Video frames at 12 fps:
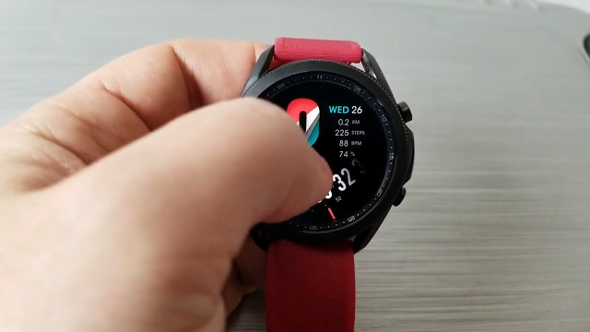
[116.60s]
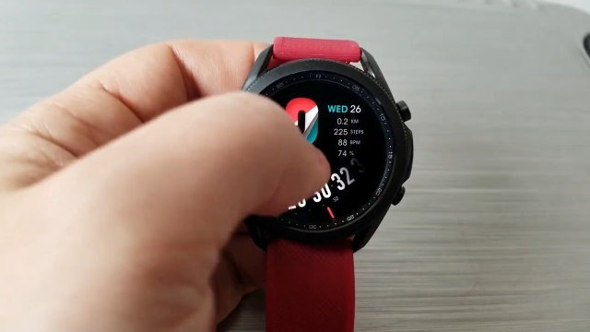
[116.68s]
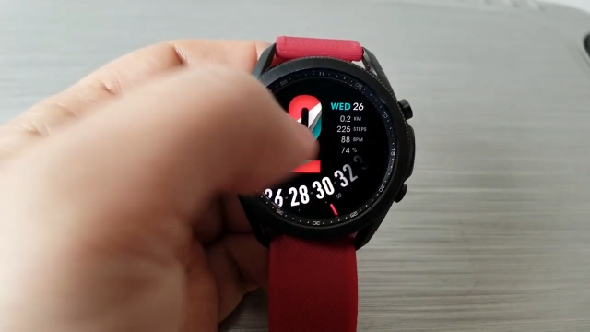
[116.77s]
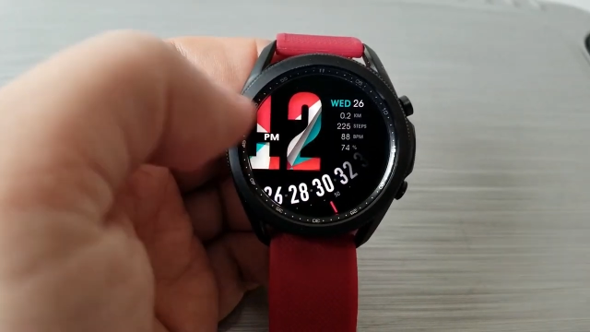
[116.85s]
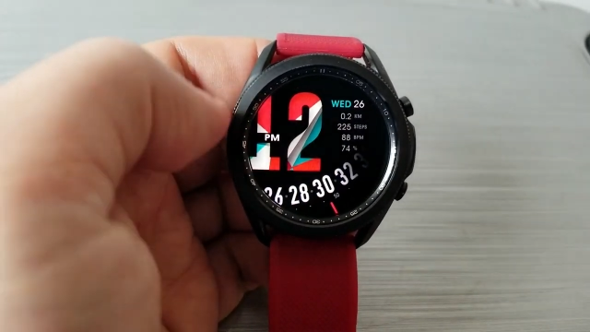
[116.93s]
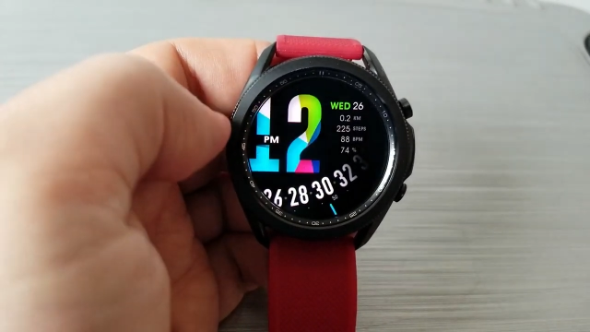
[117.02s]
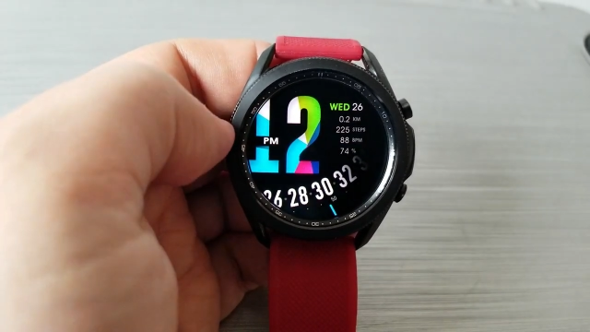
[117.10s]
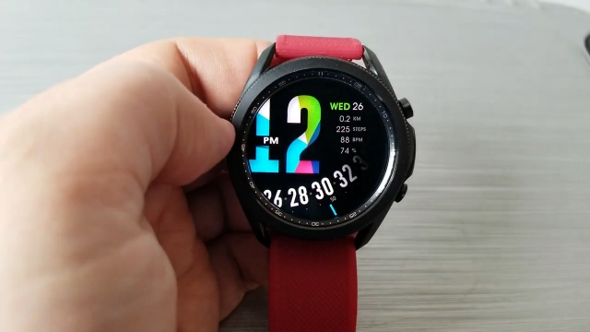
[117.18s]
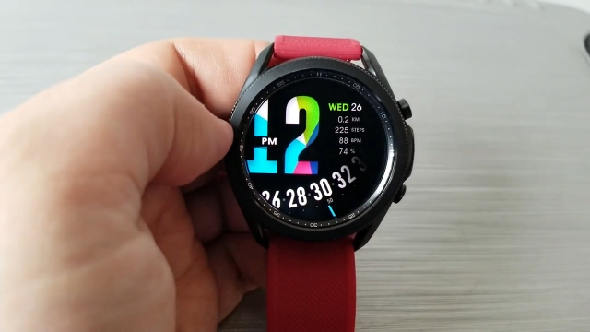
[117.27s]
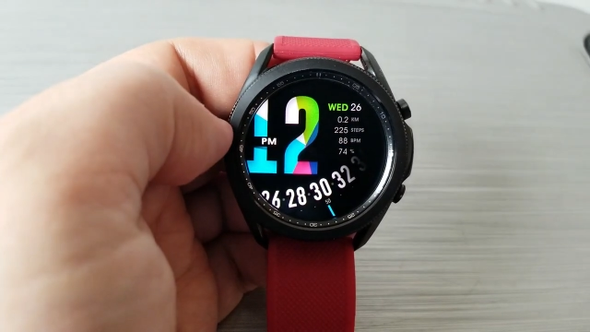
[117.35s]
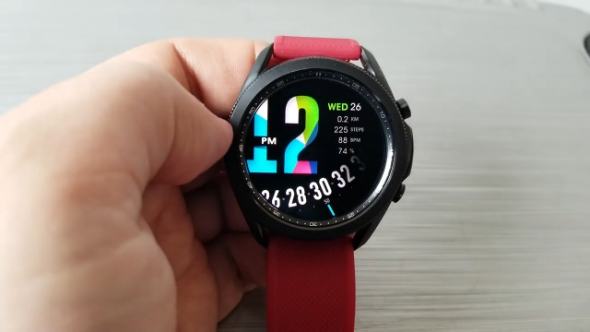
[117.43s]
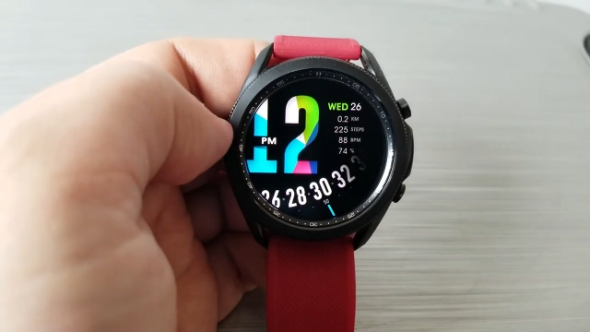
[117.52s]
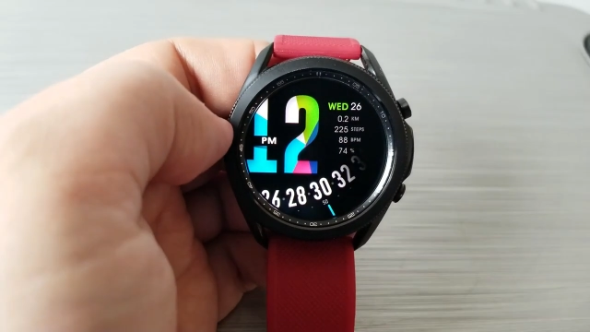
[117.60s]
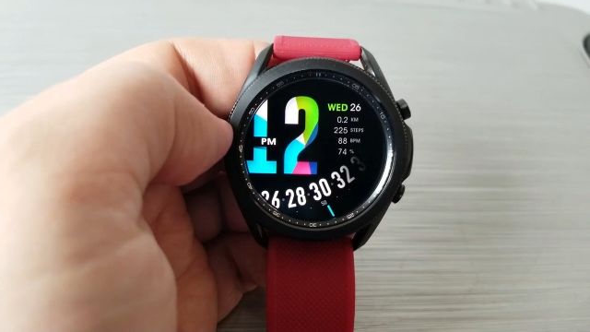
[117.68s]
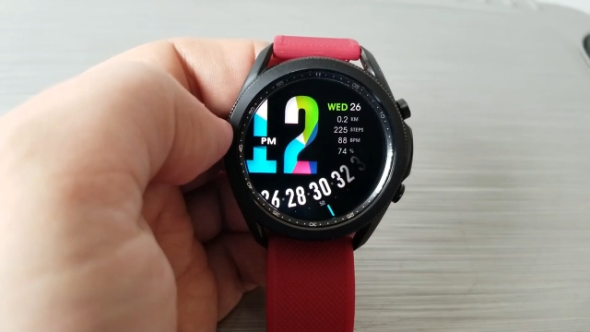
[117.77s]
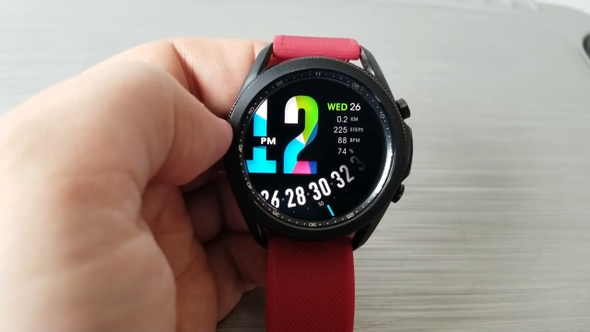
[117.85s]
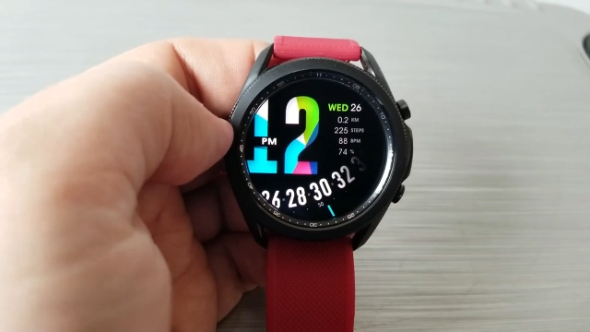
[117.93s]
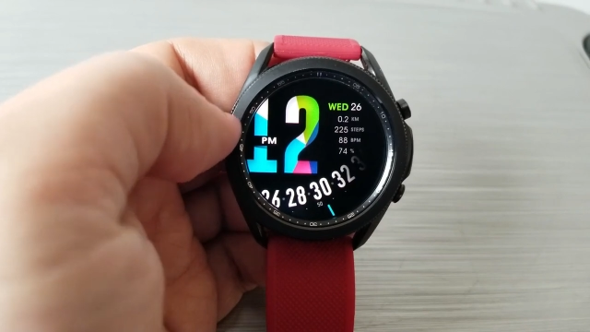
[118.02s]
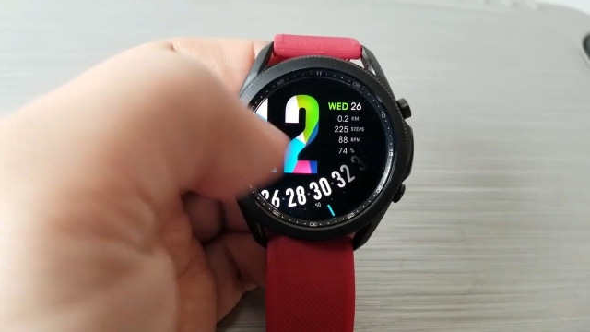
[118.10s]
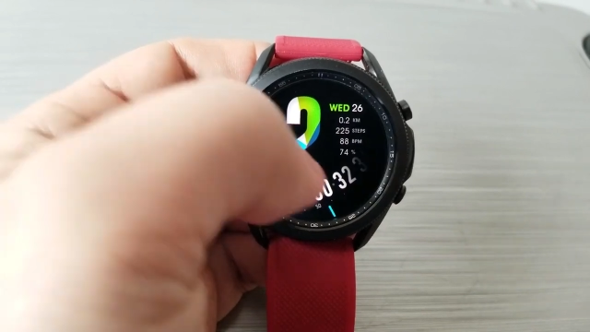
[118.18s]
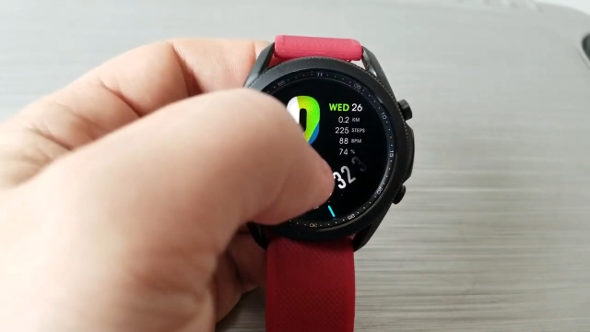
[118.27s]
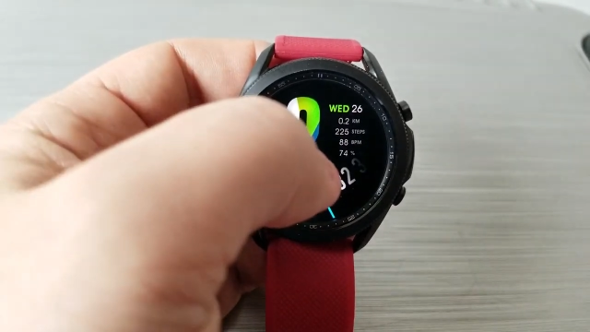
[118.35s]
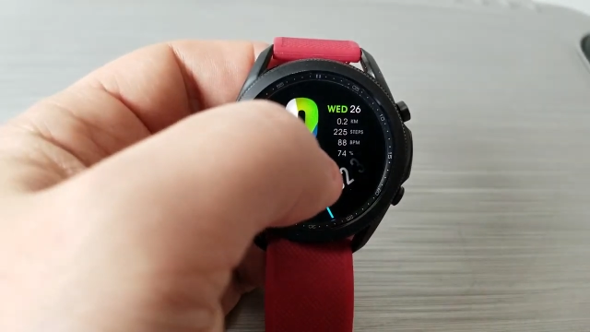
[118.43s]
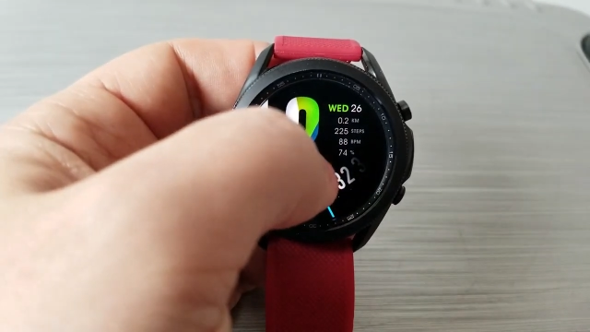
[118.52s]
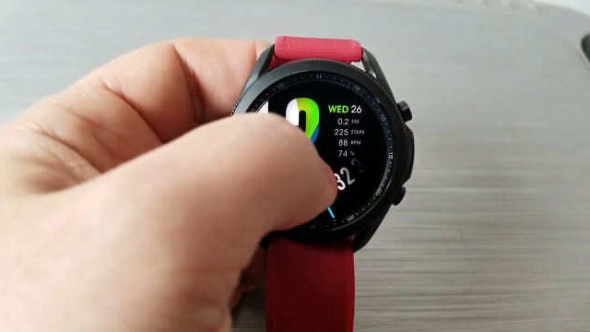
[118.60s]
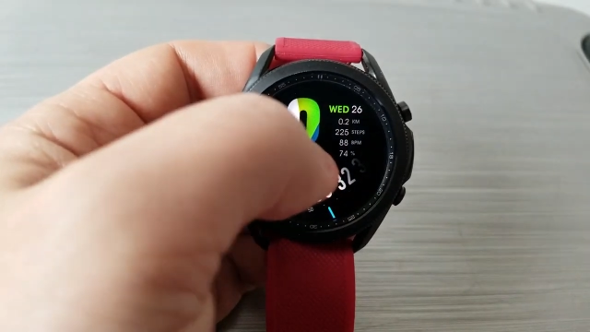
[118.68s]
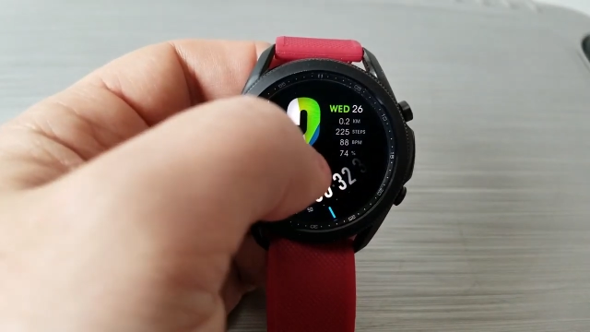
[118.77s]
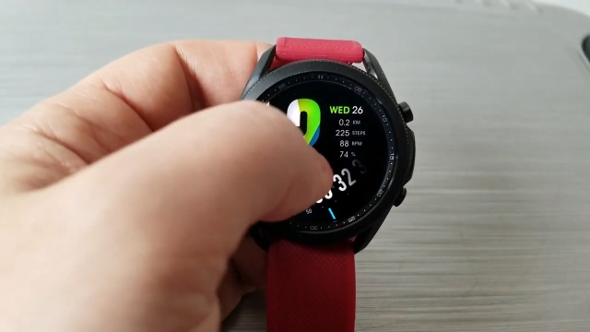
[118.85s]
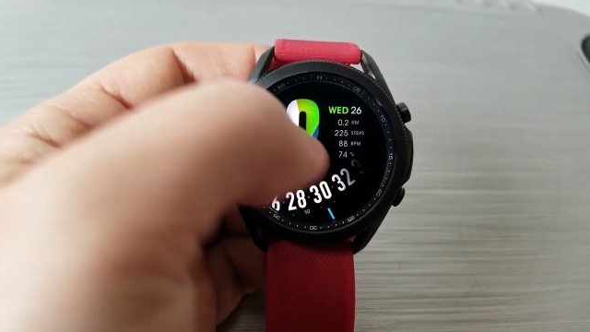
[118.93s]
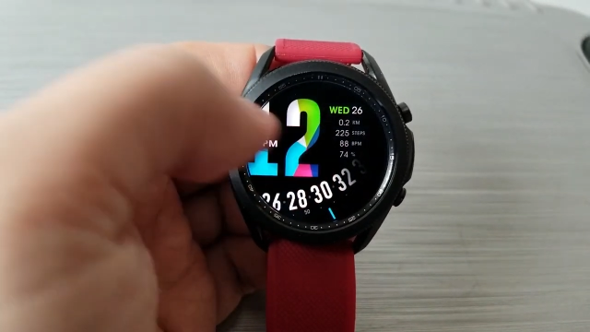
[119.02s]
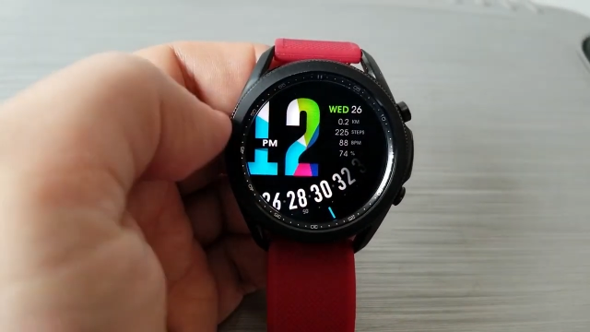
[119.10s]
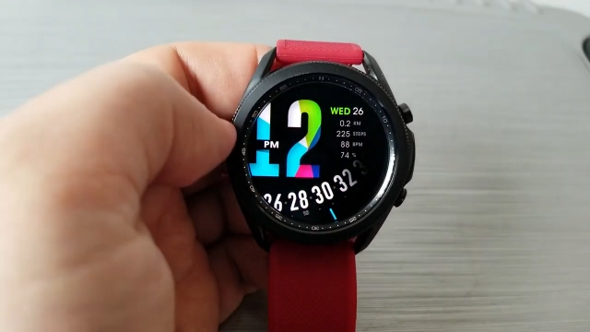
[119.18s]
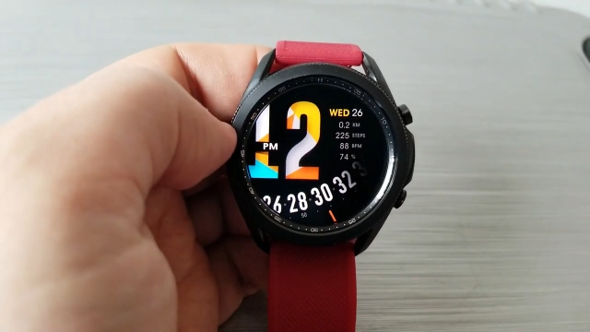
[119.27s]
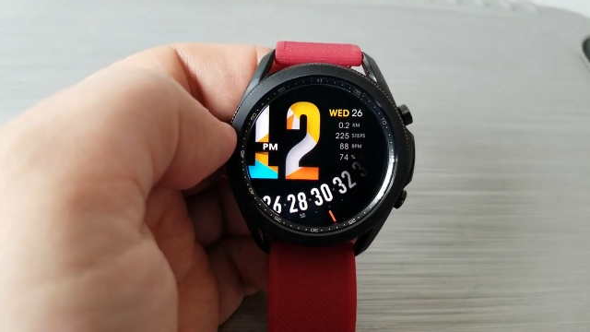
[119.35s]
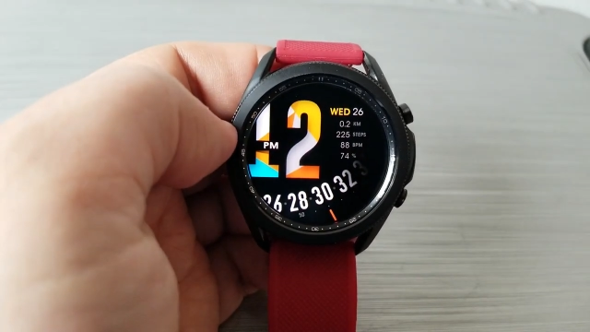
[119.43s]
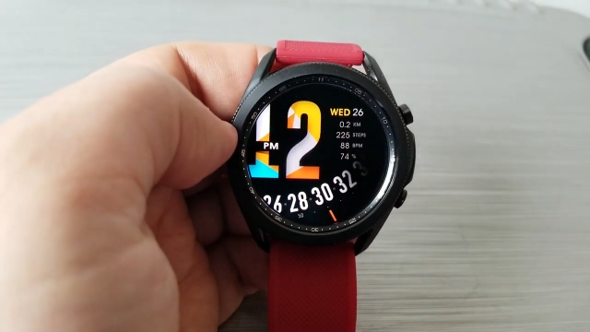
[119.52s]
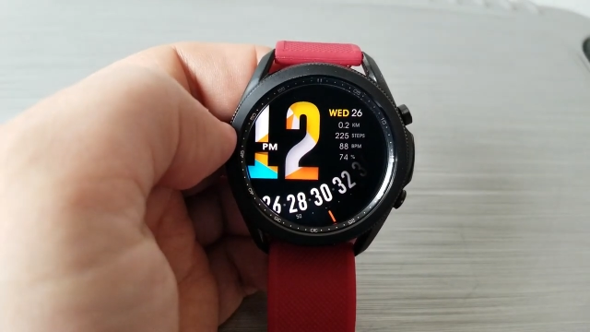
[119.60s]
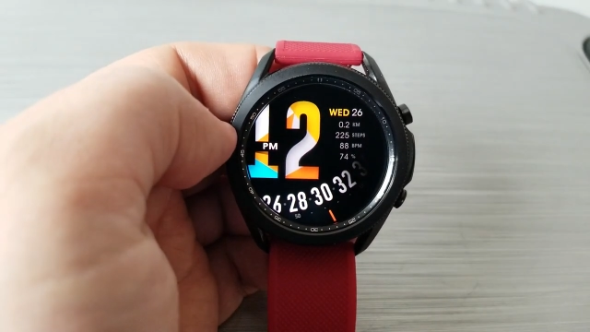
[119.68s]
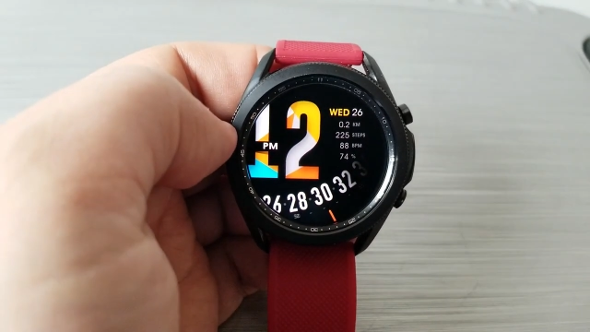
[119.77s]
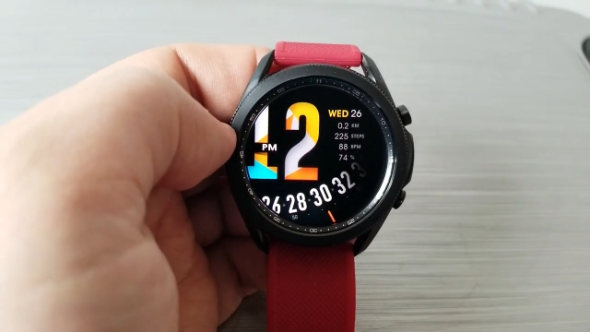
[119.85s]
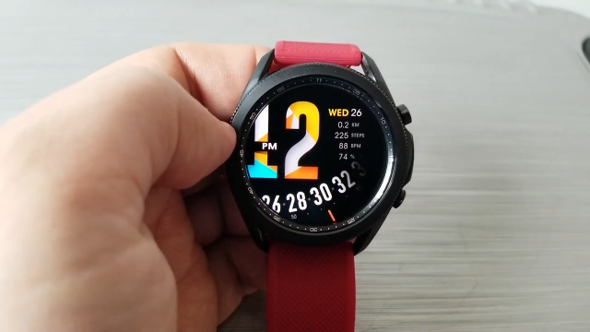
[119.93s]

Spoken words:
No face is visible, so there are no lips to read.